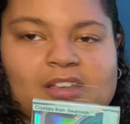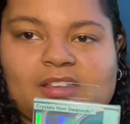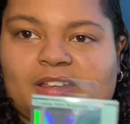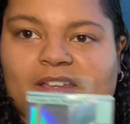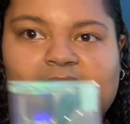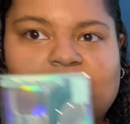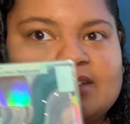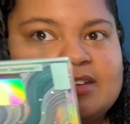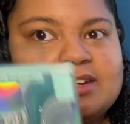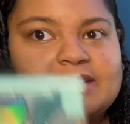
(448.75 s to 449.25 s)

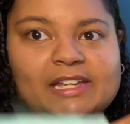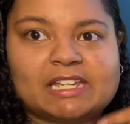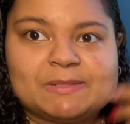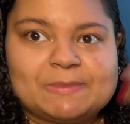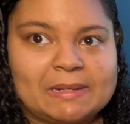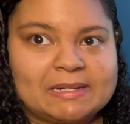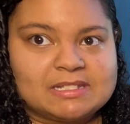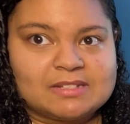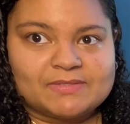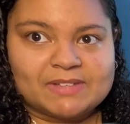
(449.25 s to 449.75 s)
like an
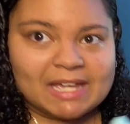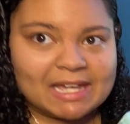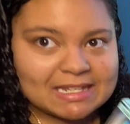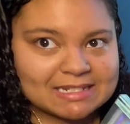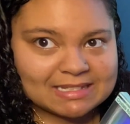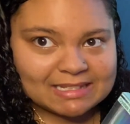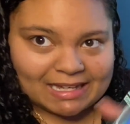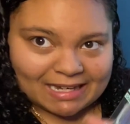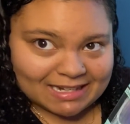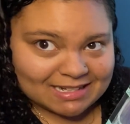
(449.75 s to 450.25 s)
expensive
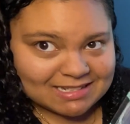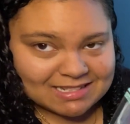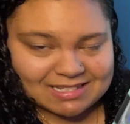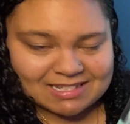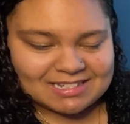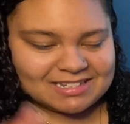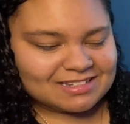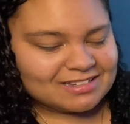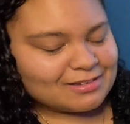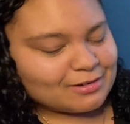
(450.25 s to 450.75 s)
case yet.